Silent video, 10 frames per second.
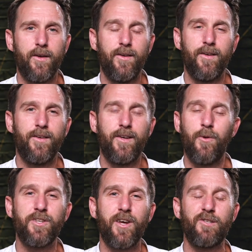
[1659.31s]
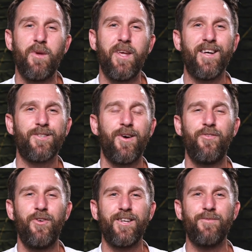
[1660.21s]
I, no one's asked me yet, so
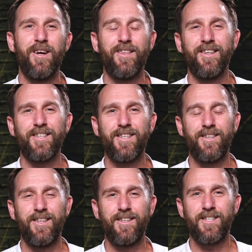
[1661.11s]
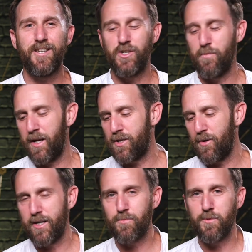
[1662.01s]
I've not had to make that decision, but I do